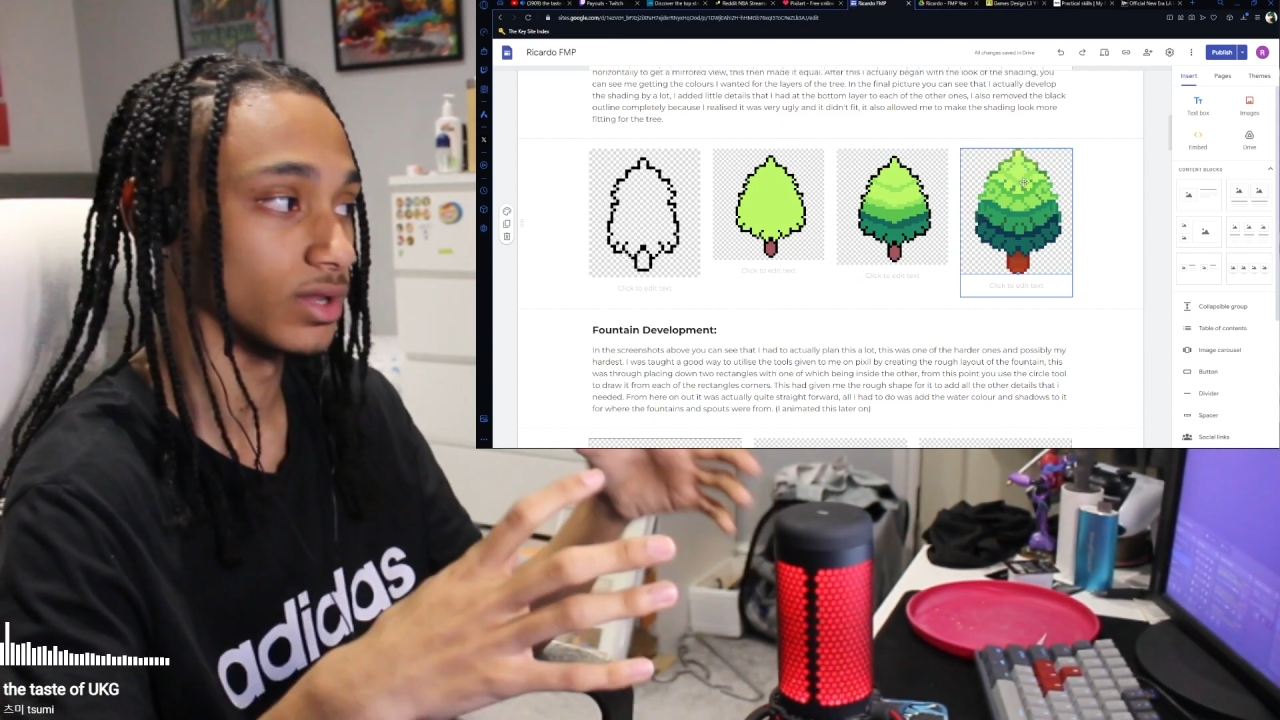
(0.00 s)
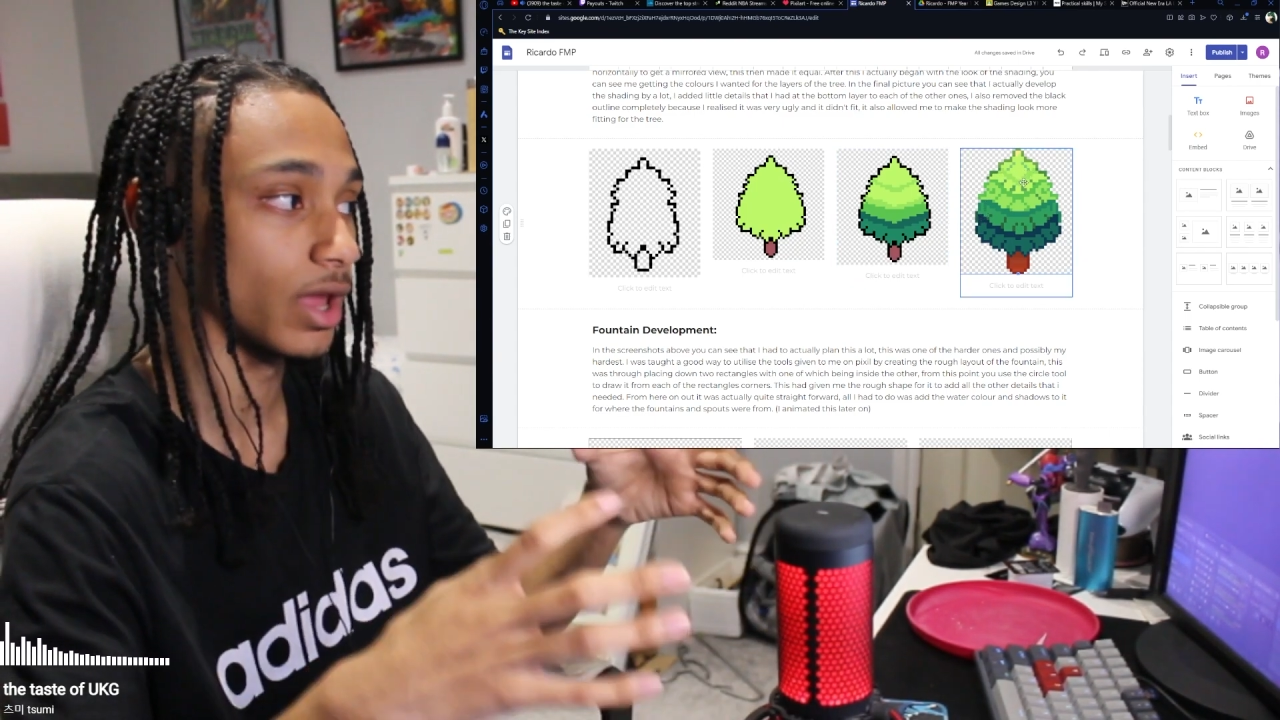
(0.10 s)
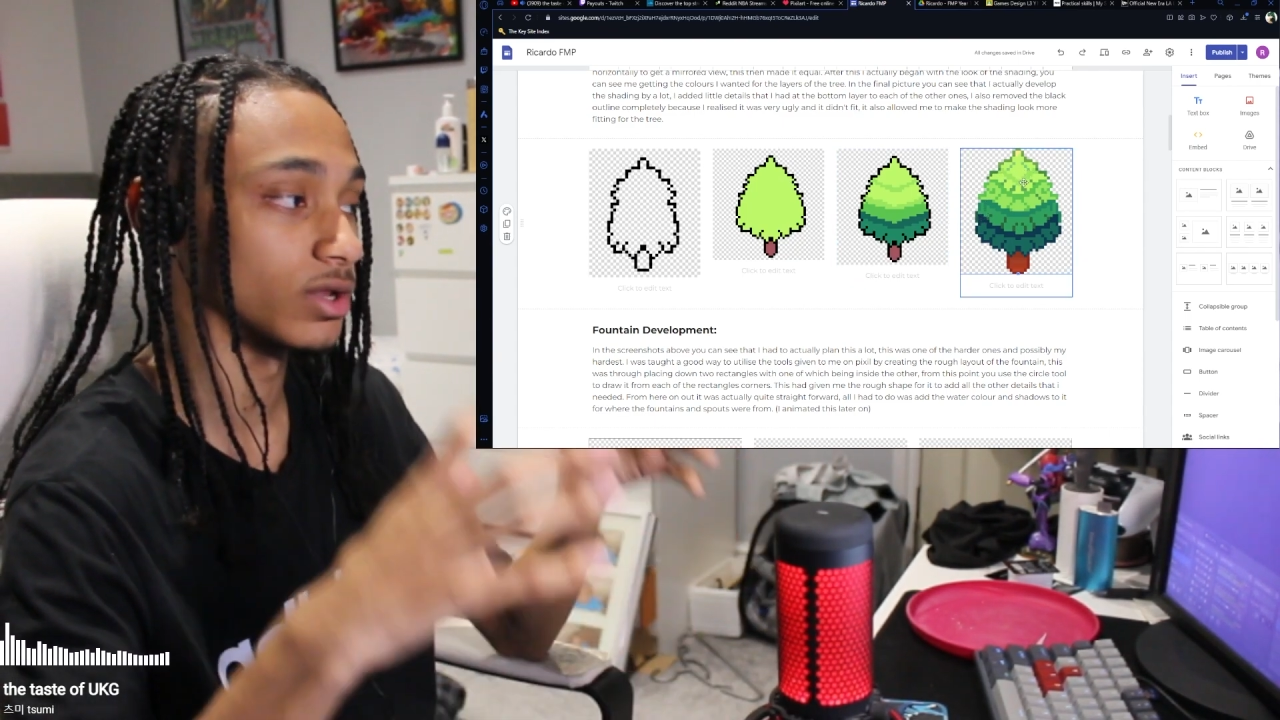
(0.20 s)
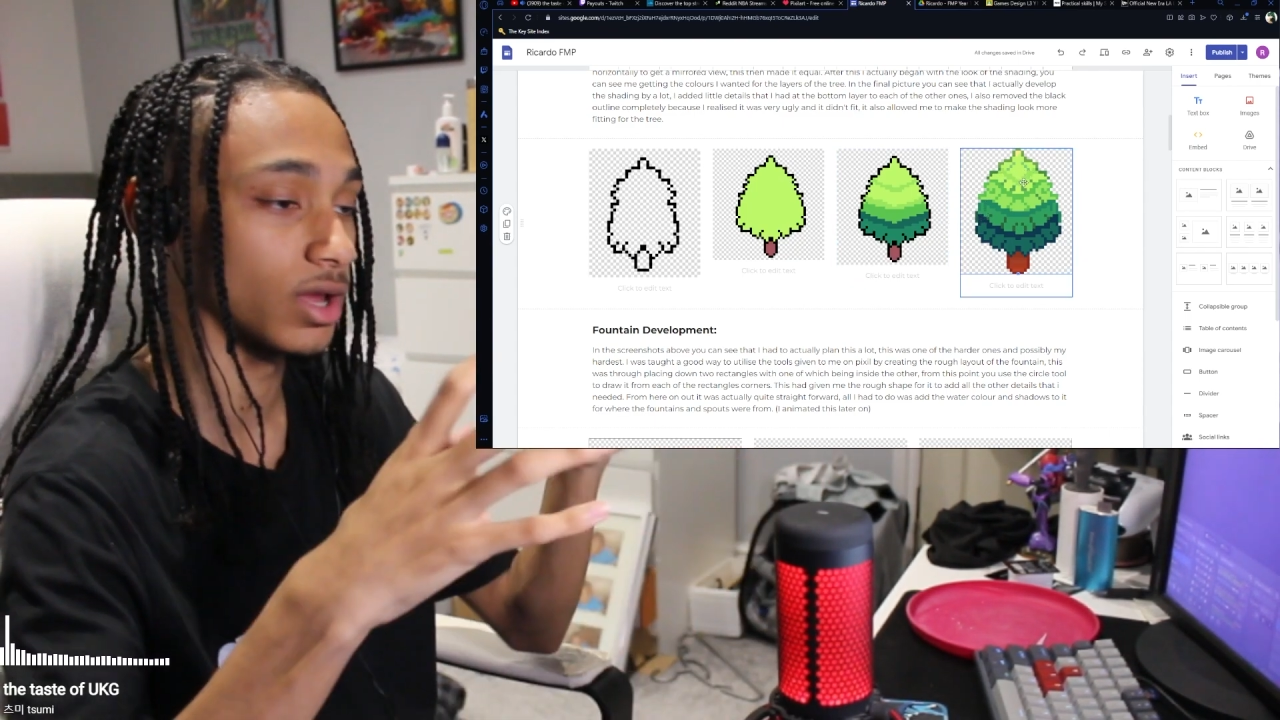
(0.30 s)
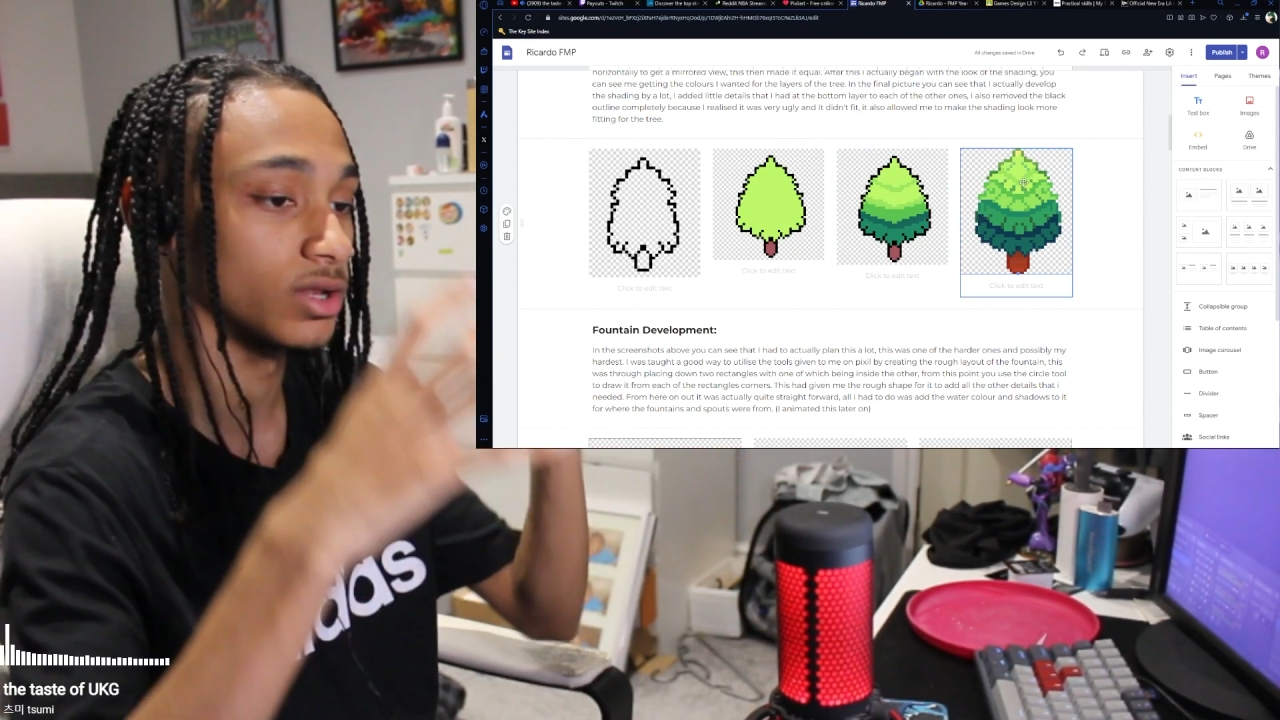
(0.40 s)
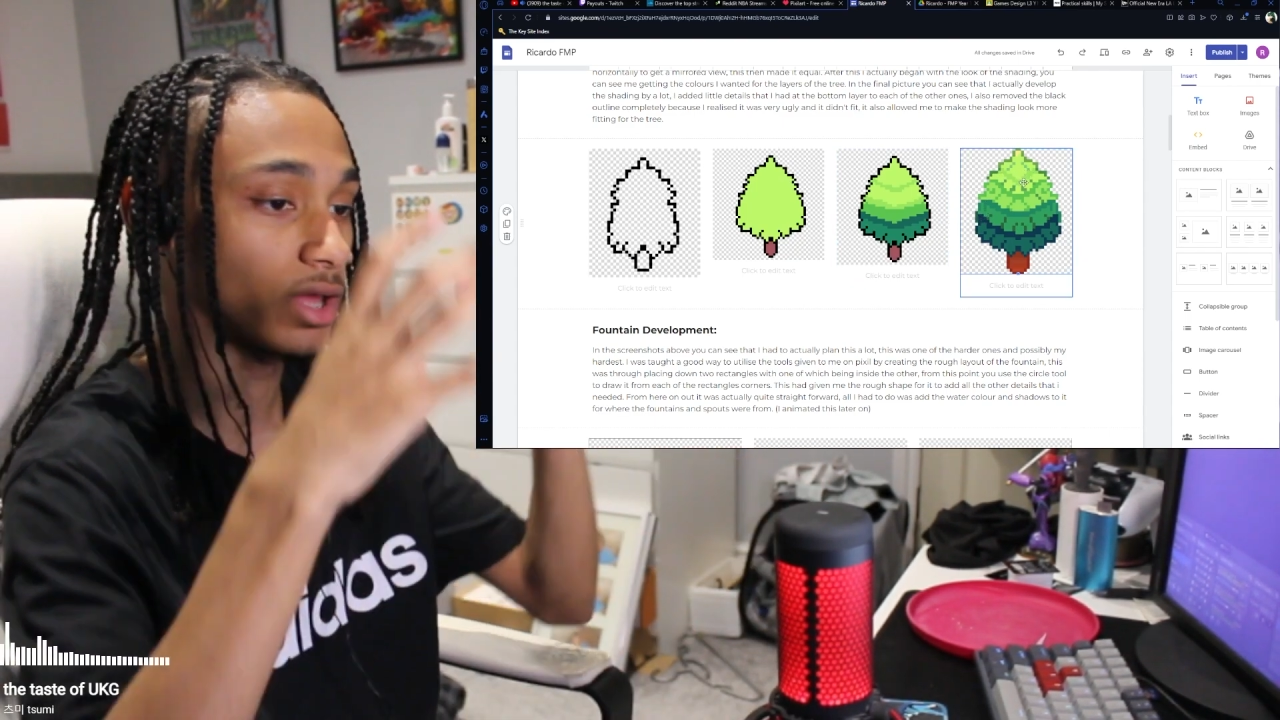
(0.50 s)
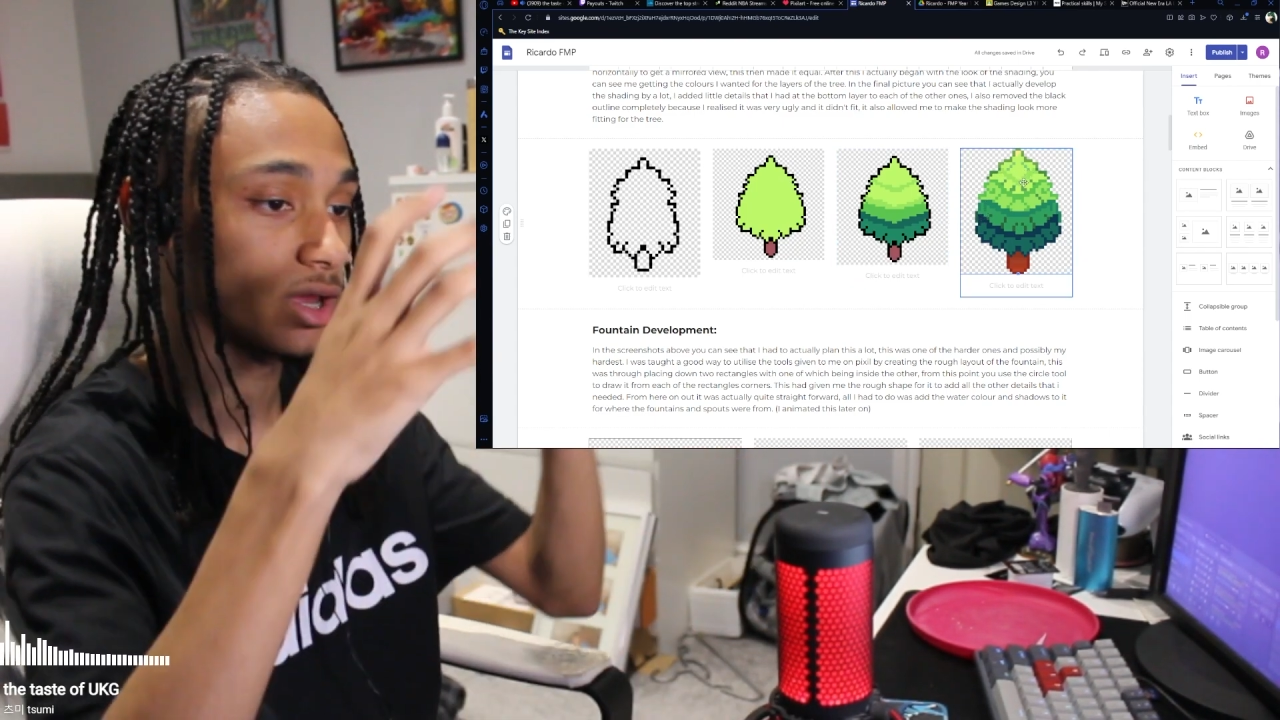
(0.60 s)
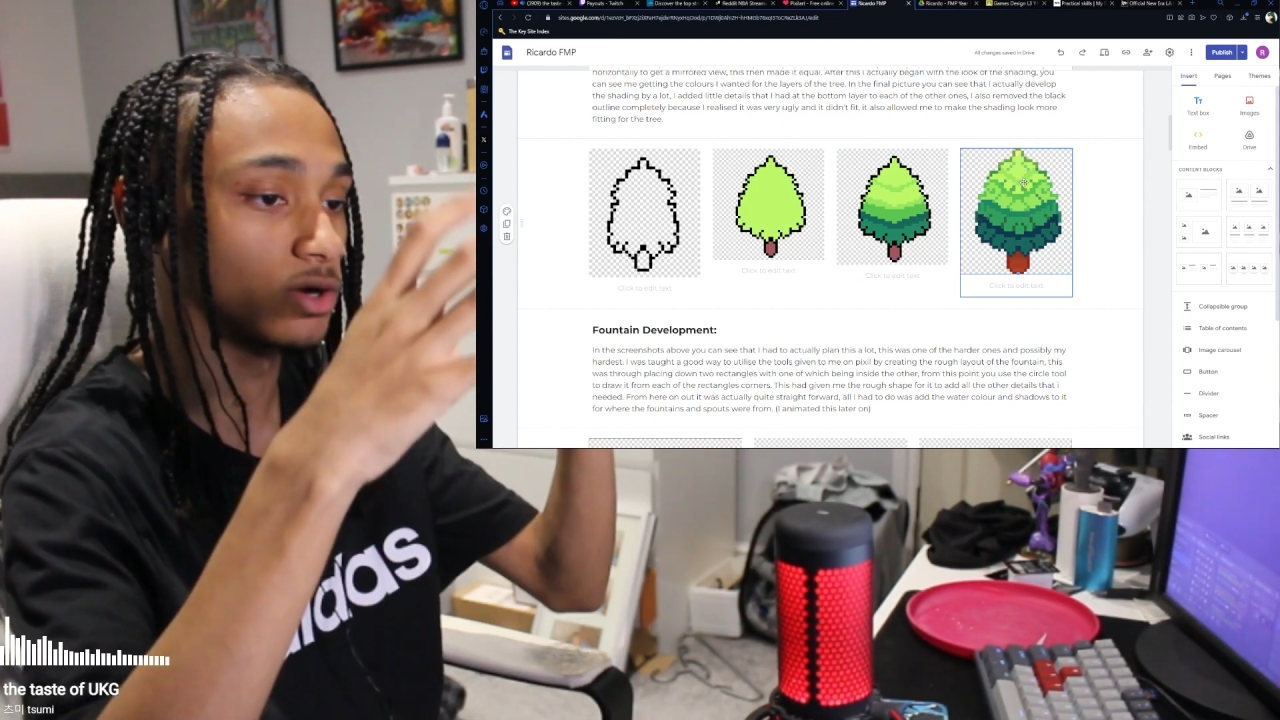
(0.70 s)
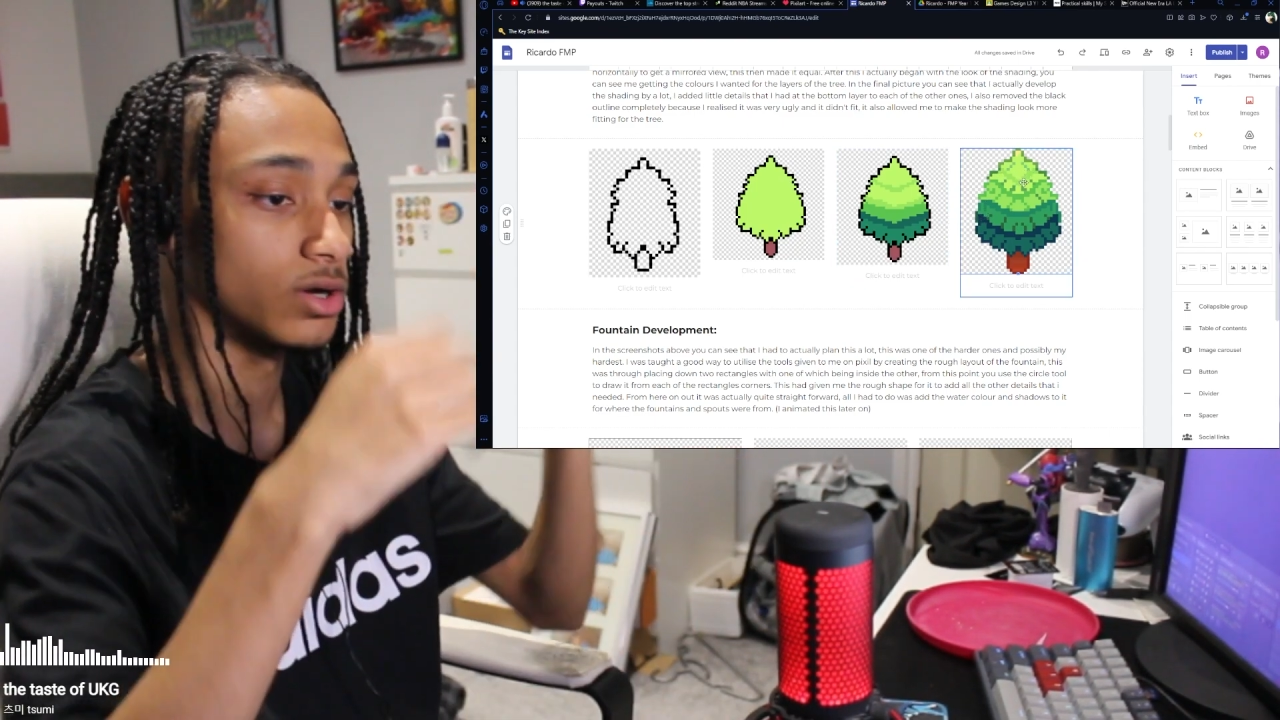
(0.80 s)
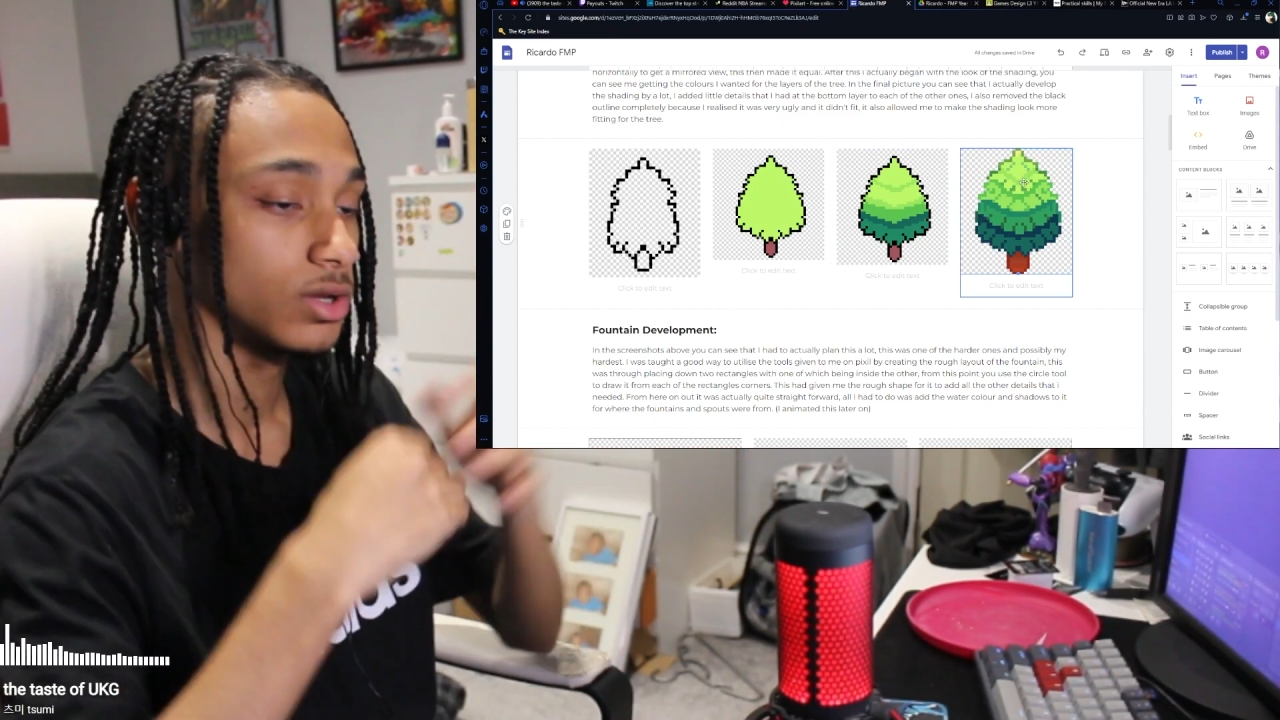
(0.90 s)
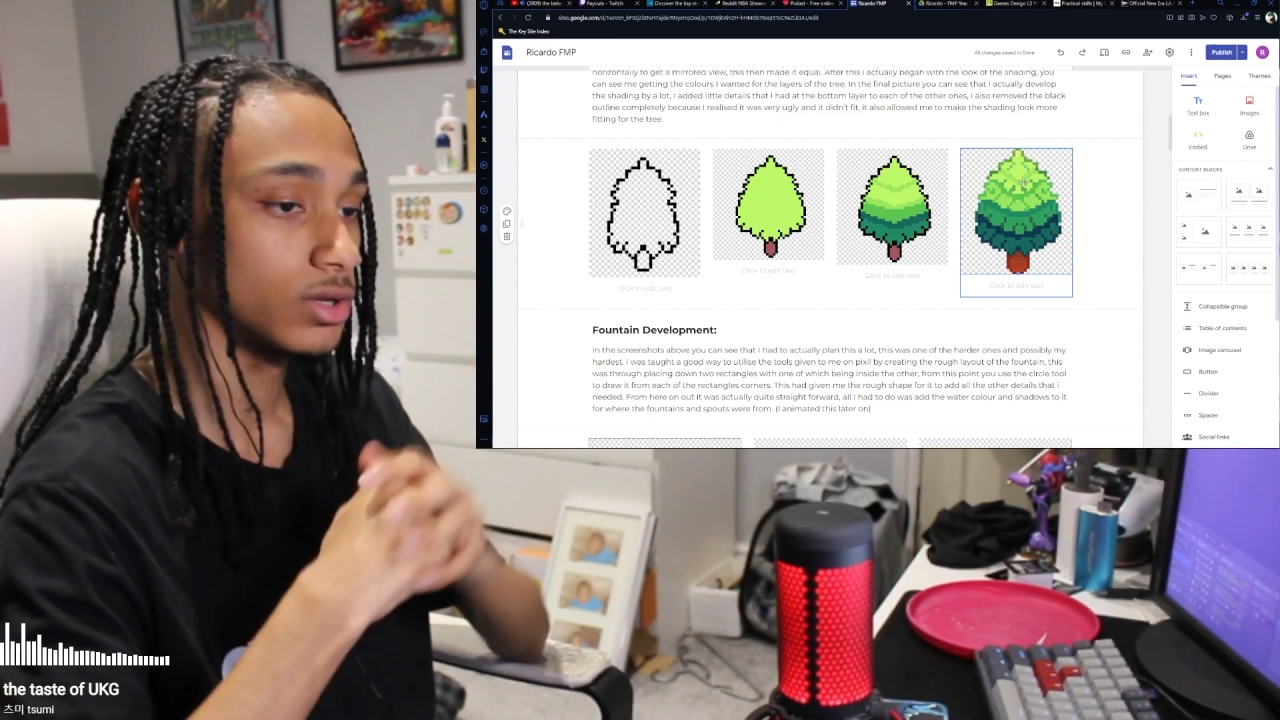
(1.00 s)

lighter,